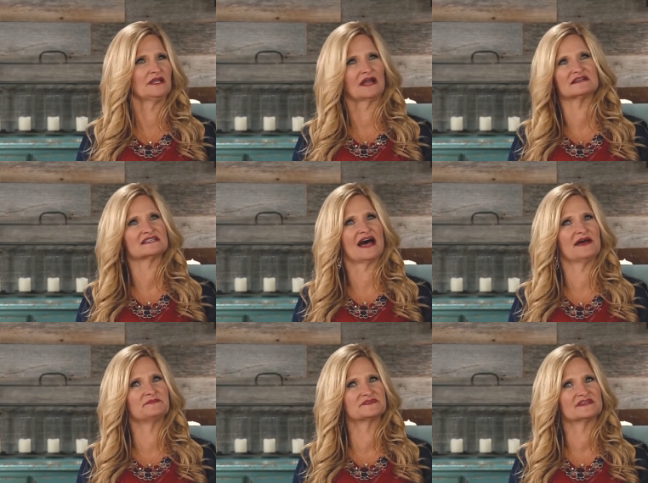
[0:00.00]
a lot of
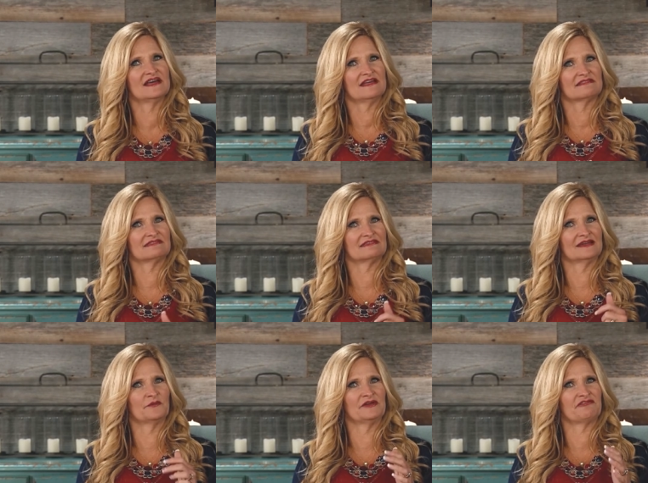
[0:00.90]
times the
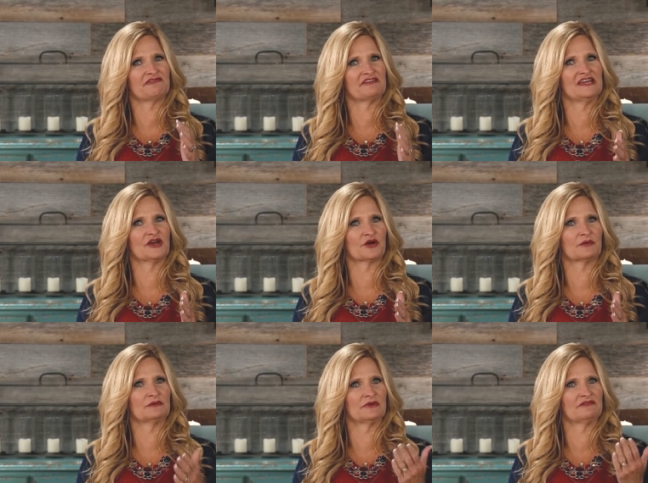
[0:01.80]
thing we fear
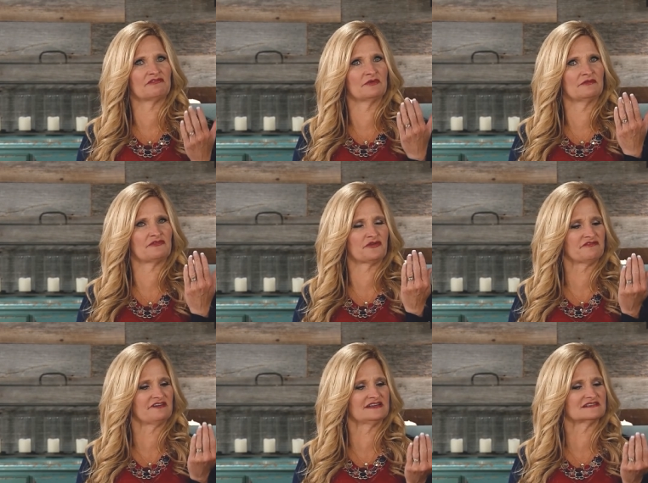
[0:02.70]
when we if we
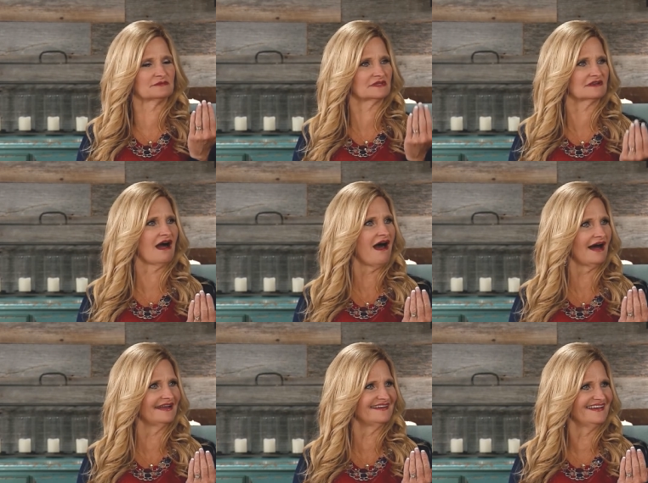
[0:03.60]
face it with
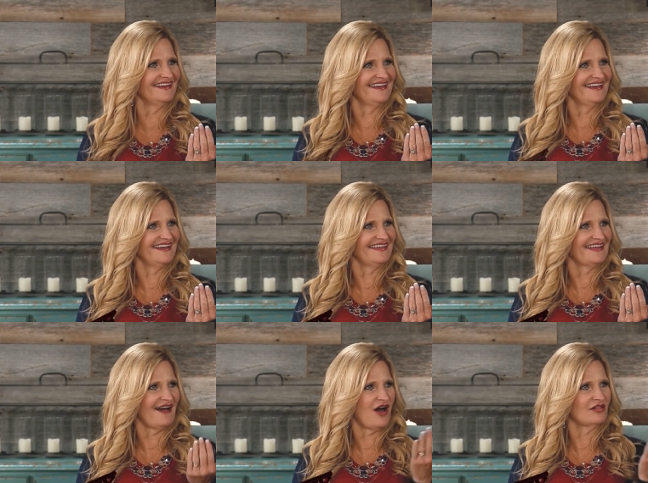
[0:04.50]
God,
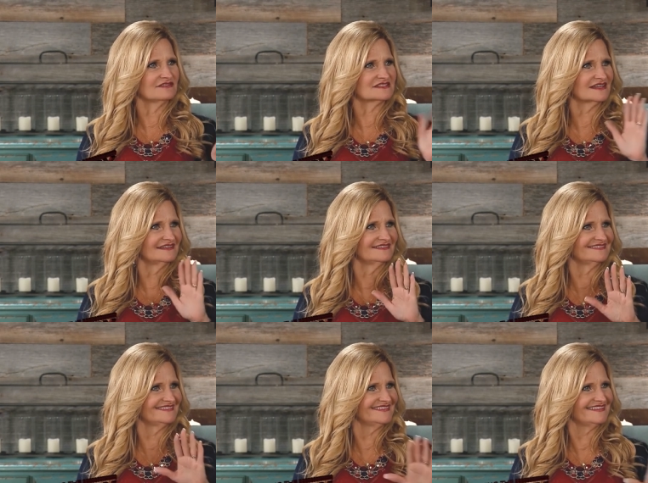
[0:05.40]
all of a
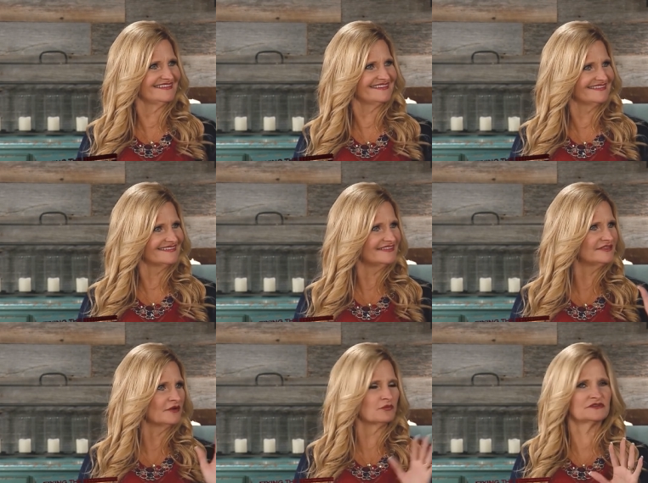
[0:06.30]
sudden,
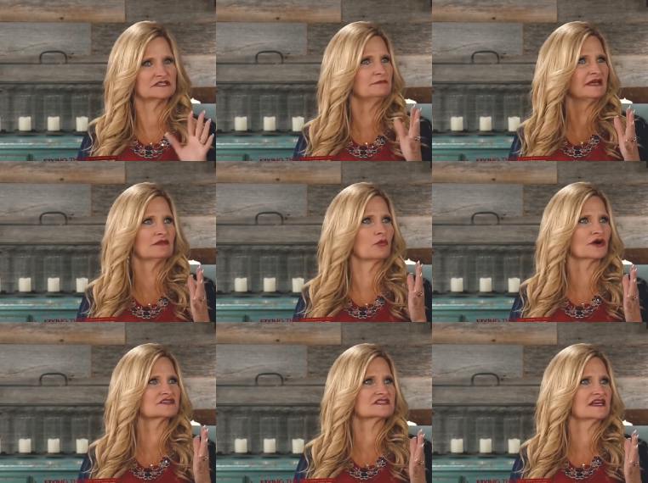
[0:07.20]
to me, the
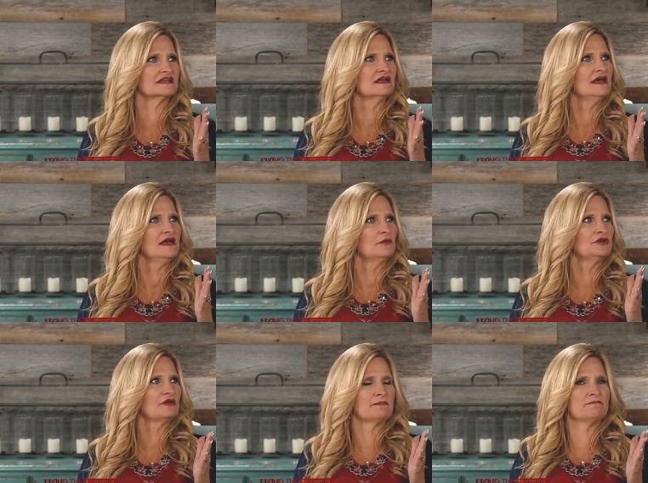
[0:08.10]
worst thing, when
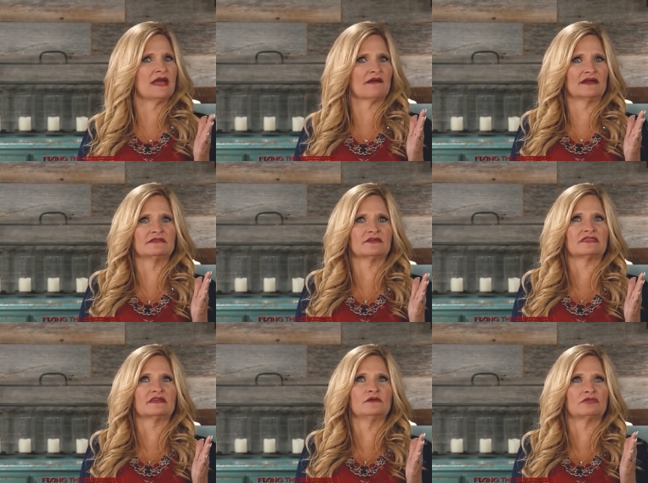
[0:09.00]
you get married, the
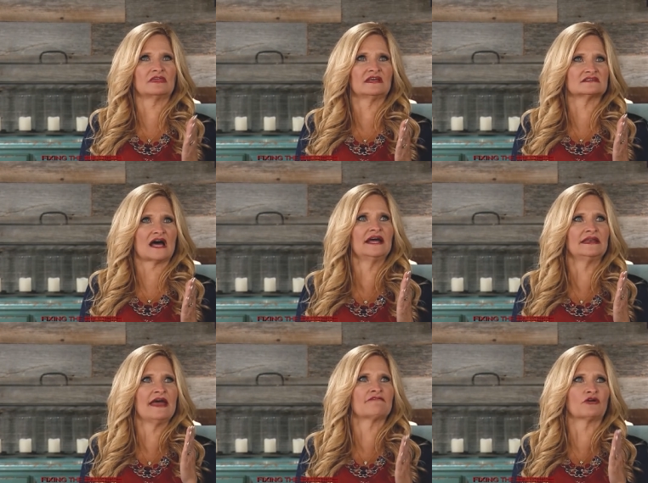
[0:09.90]
thing you think is, I'd
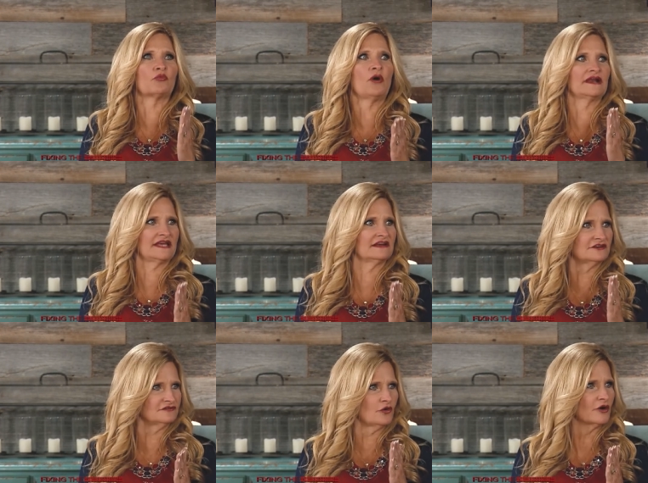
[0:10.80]
never want to get a
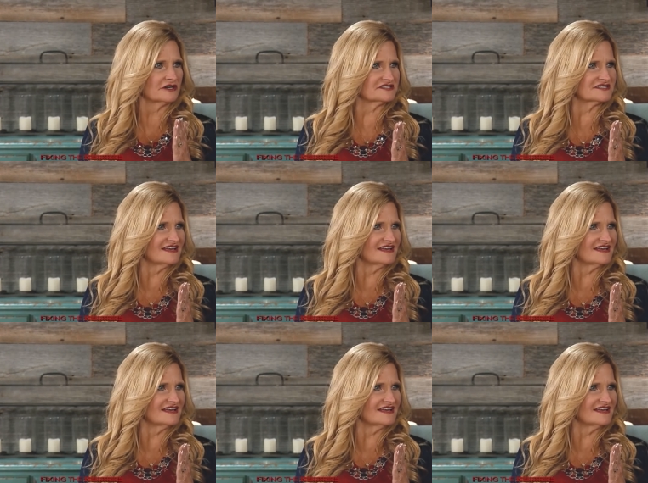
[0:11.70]
divorce.